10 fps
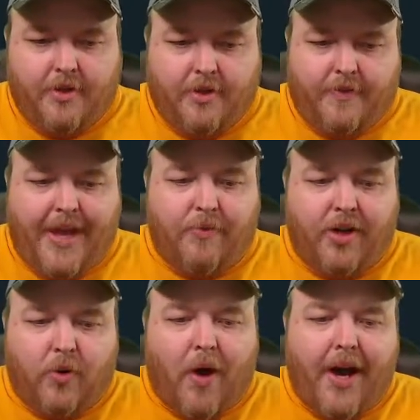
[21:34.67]
That
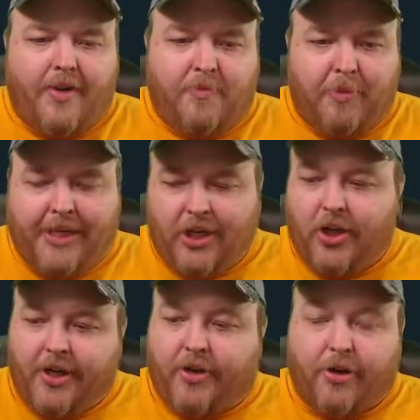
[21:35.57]
requires being
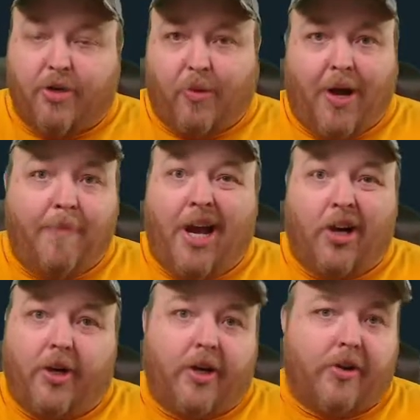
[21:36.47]
good at Kerbal. I'm not
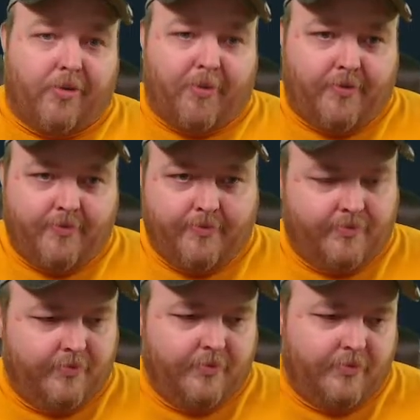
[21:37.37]
good at Kerbal.
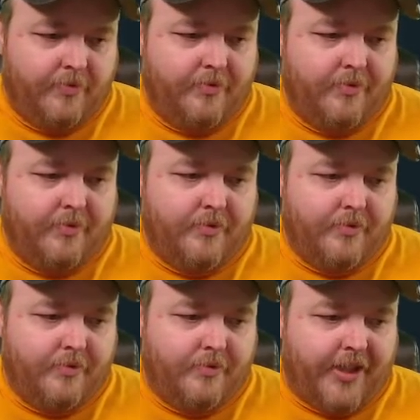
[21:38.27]

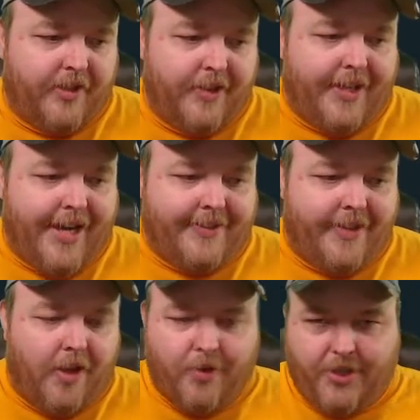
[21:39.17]
Therein lies
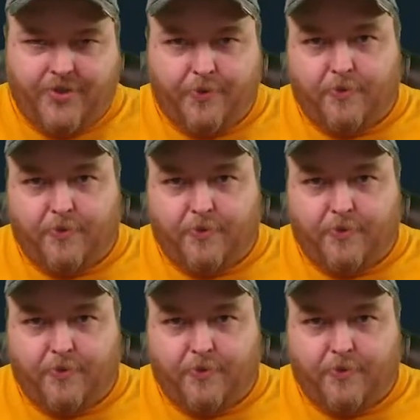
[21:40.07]
another issue.